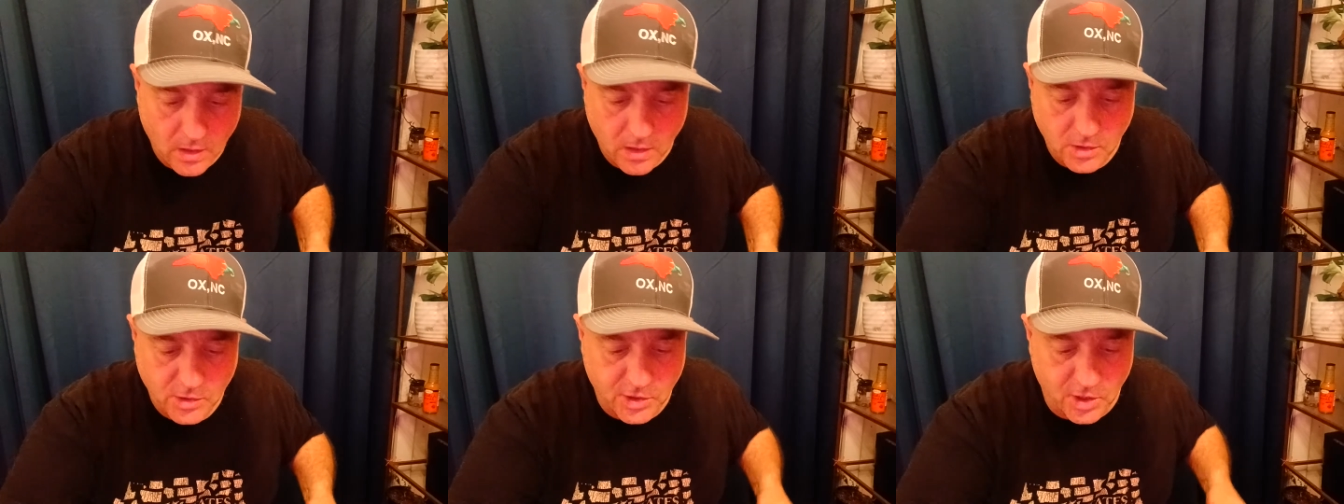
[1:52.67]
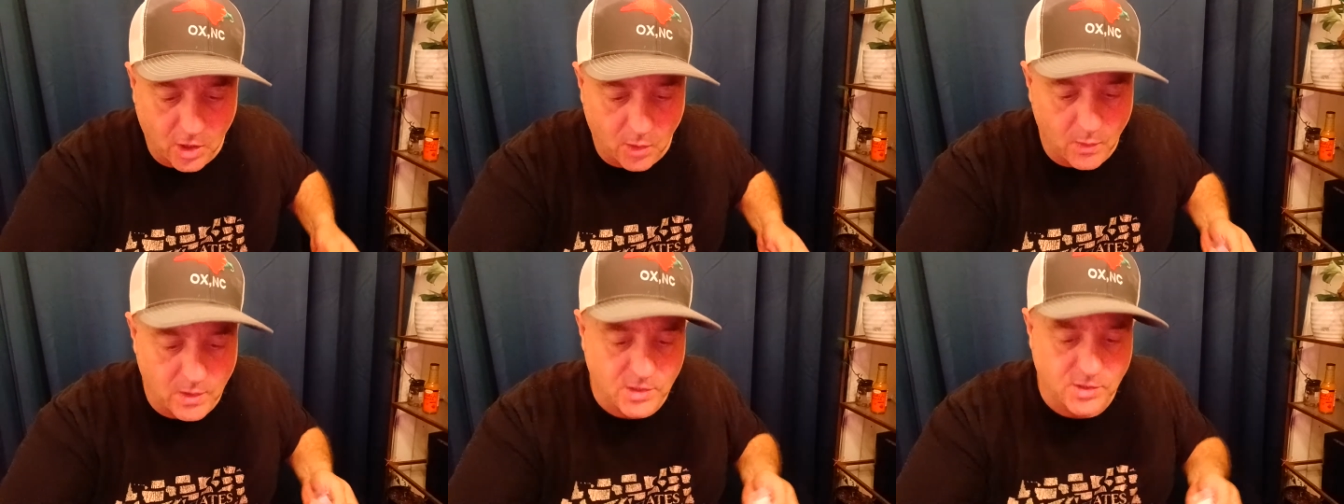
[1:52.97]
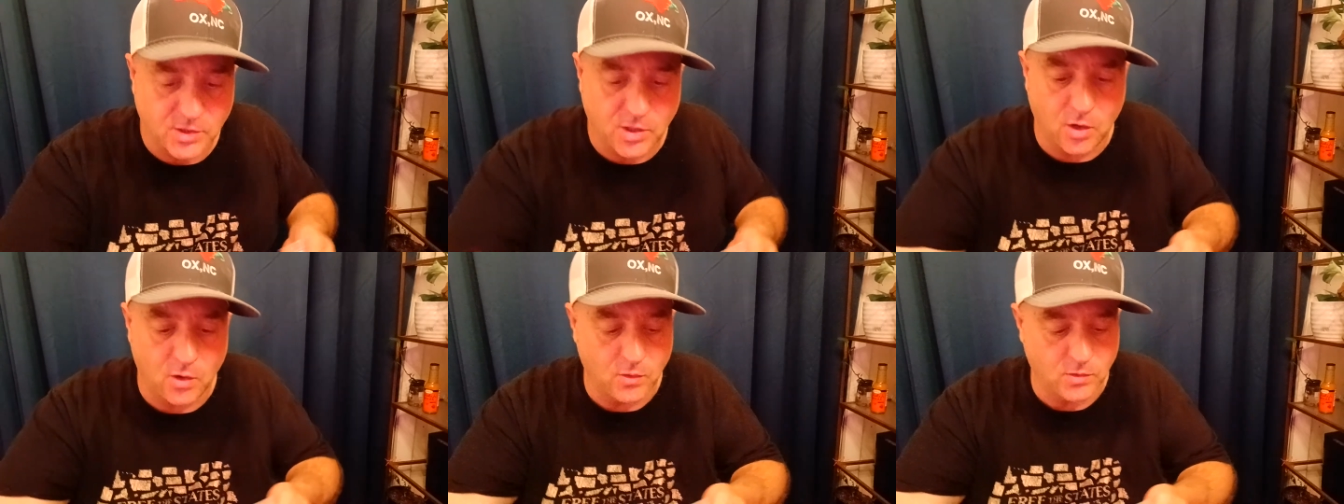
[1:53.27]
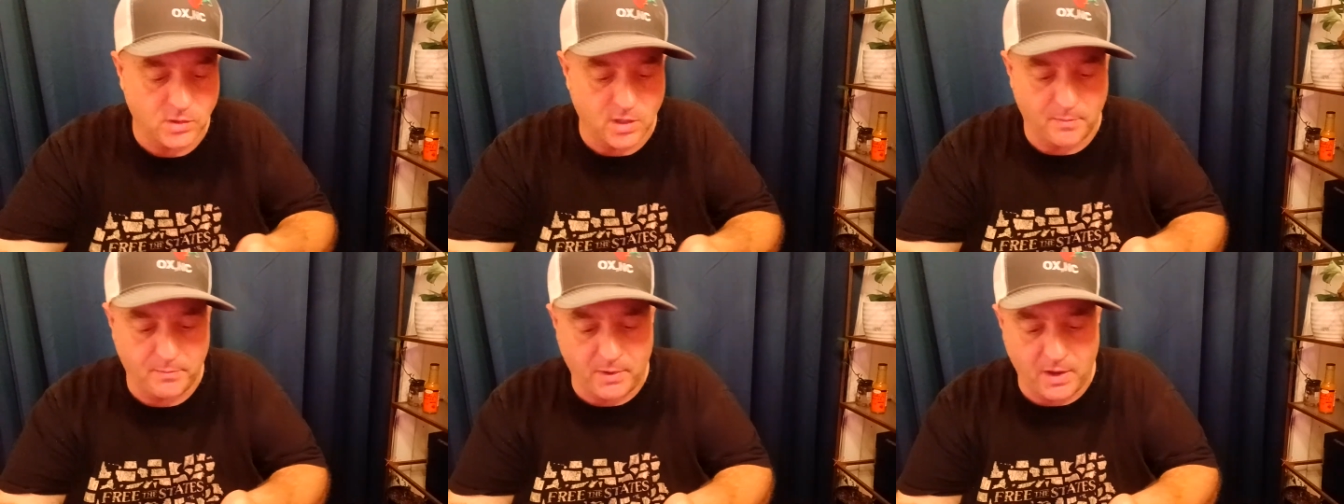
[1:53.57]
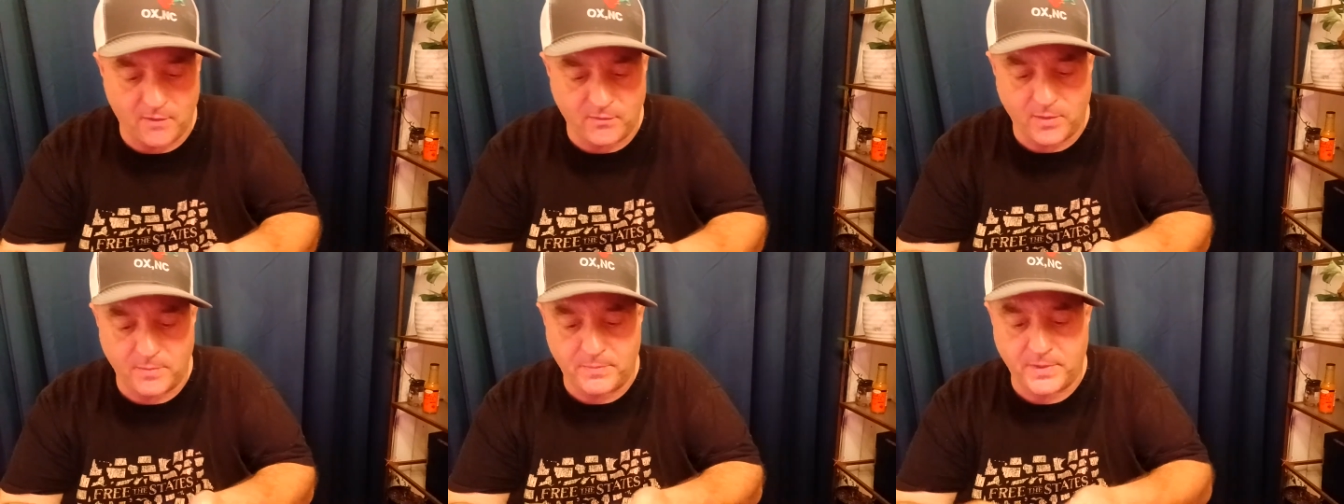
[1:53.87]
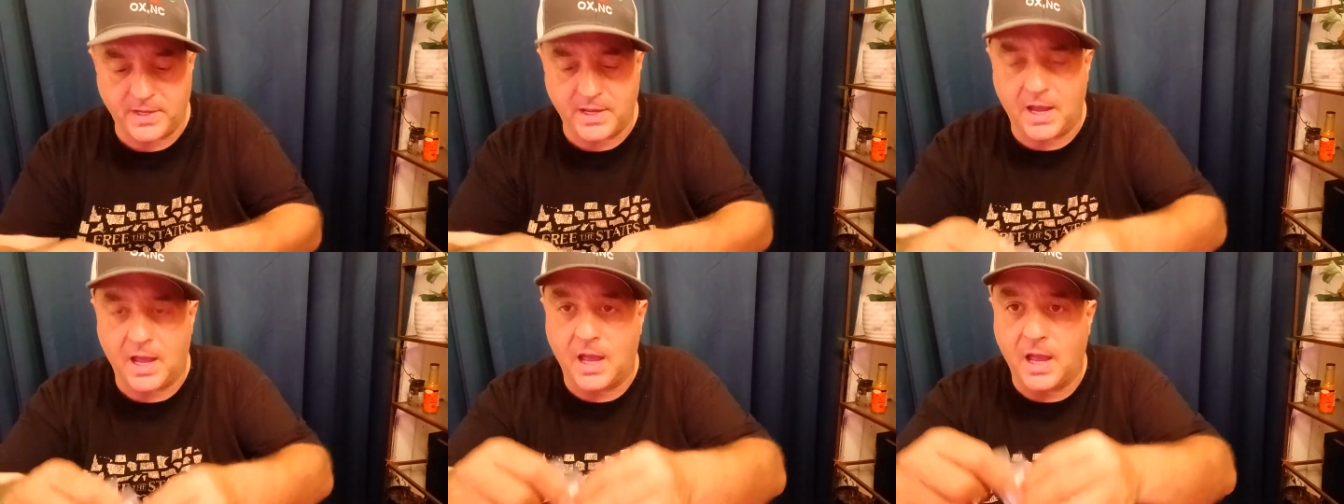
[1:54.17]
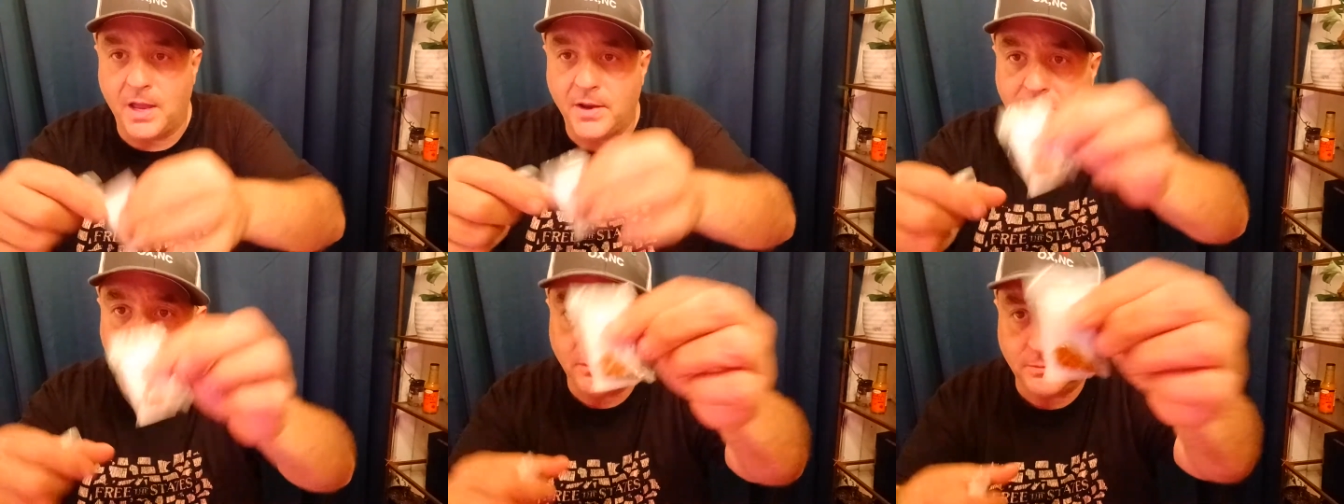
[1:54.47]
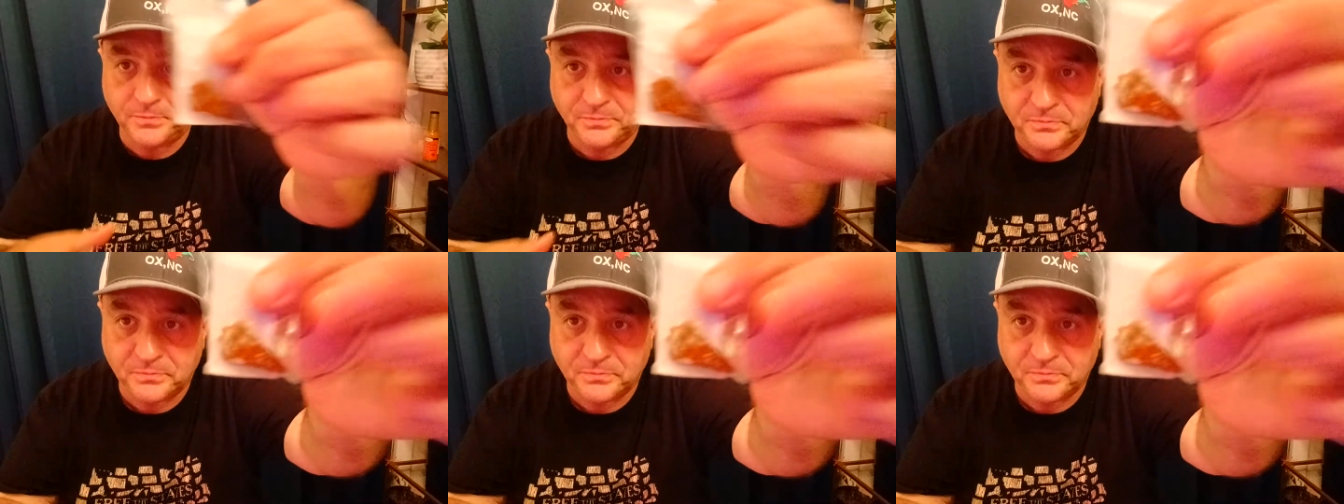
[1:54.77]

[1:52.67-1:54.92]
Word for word: She always goes above and beyond.